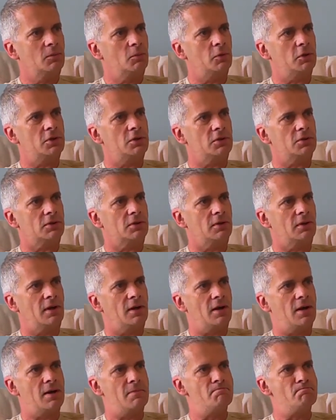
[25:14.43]
which is
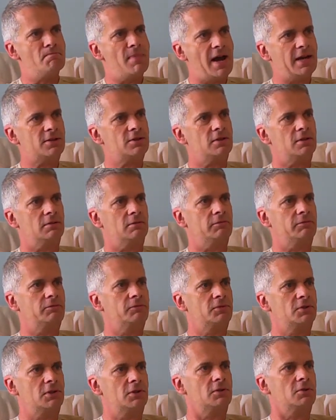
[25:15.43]
a, a massive
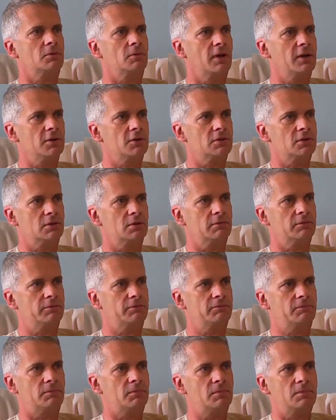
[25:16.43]
situation of